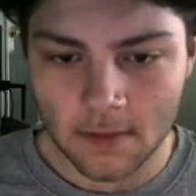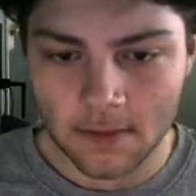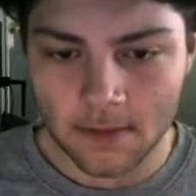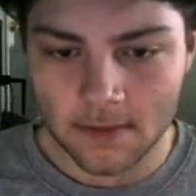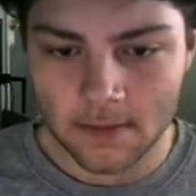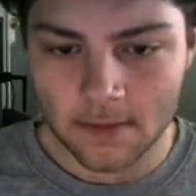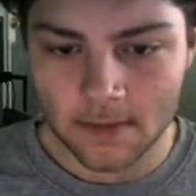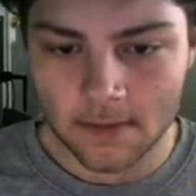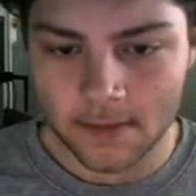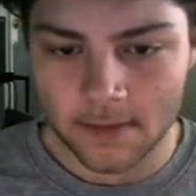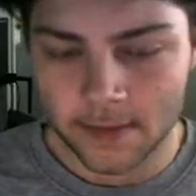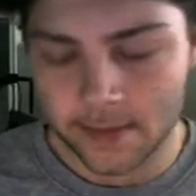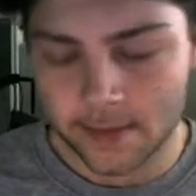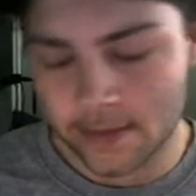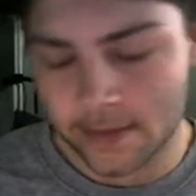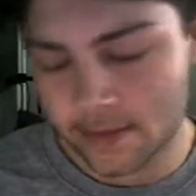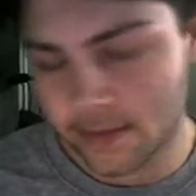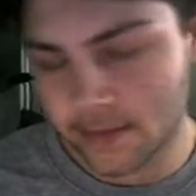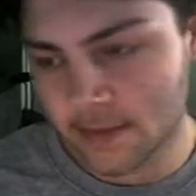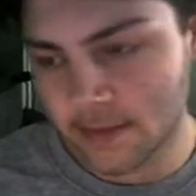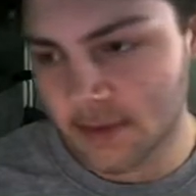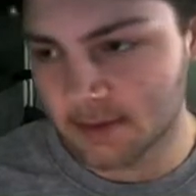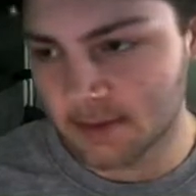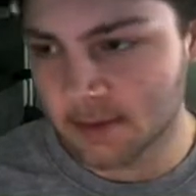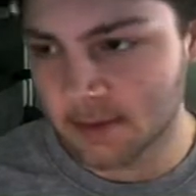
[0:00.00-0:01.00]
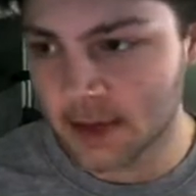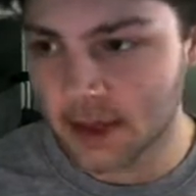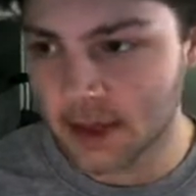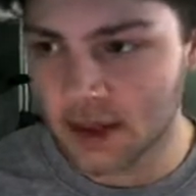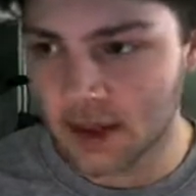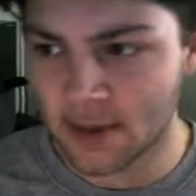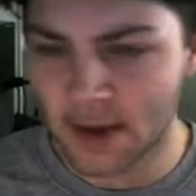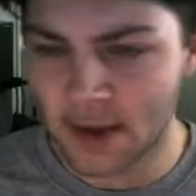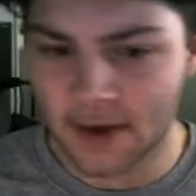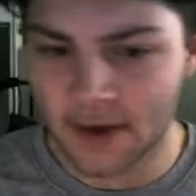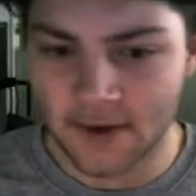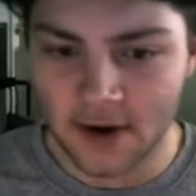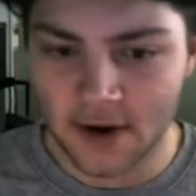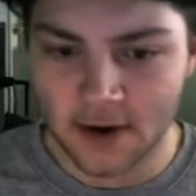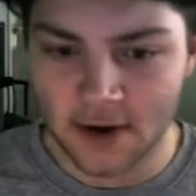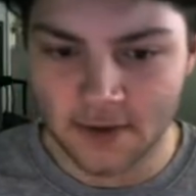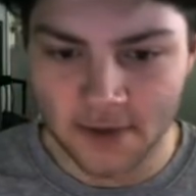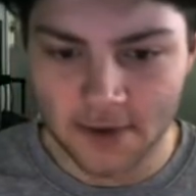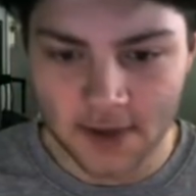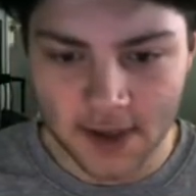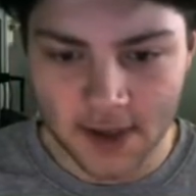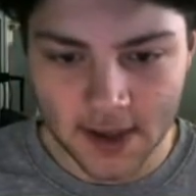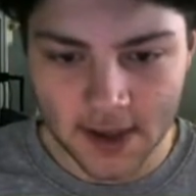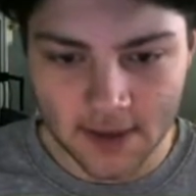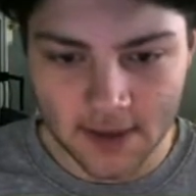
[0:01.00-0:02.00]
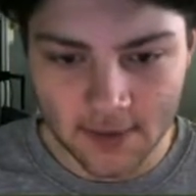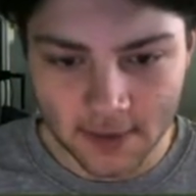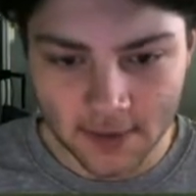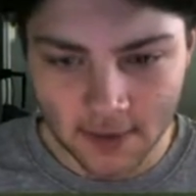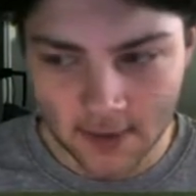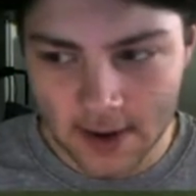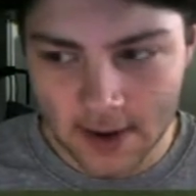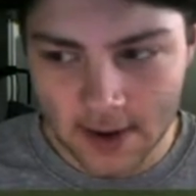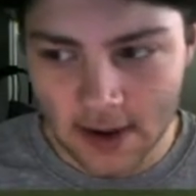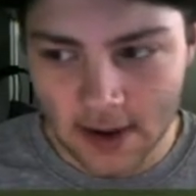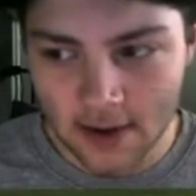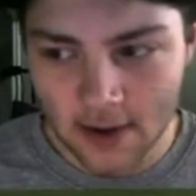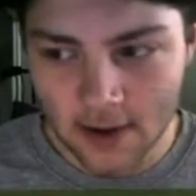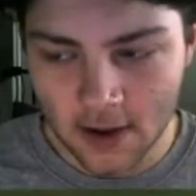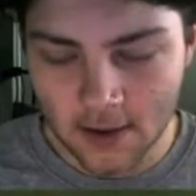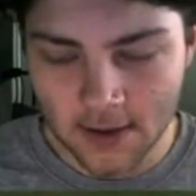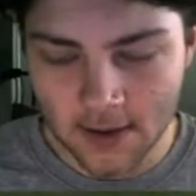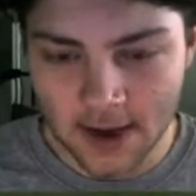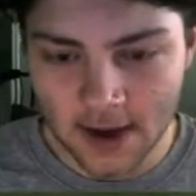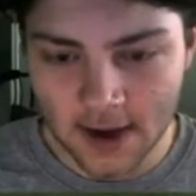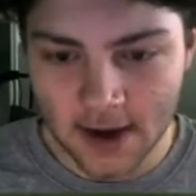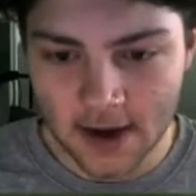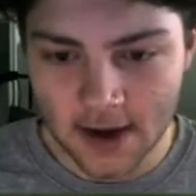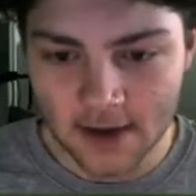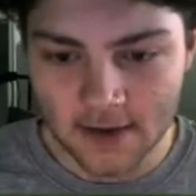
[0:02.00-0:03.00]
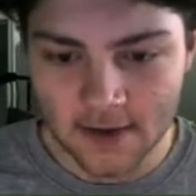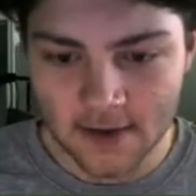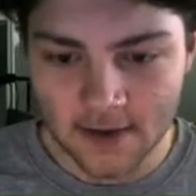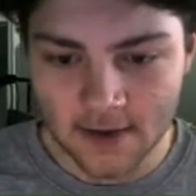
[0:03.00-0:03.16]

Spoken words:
It's a pitch I'm never going to really hit too well, I'll be honest.